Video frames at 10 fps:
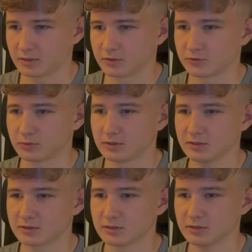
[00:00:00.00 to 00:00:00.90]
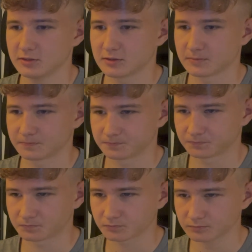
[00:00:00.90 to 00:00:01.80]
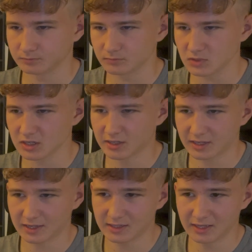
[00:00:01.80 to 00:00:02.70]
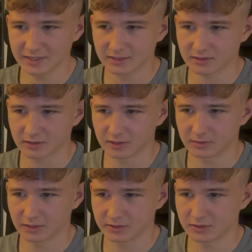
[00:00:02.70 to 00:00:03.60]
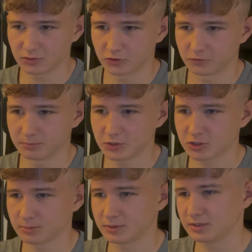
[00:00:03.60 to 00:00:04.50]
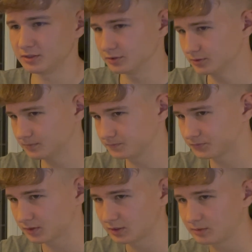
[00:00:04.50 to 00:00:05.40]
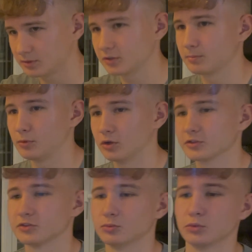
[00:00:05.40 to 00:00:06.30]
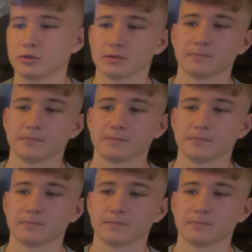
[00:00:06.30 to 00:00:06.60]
So this I like the idea of bishop here, because it blocks the rook.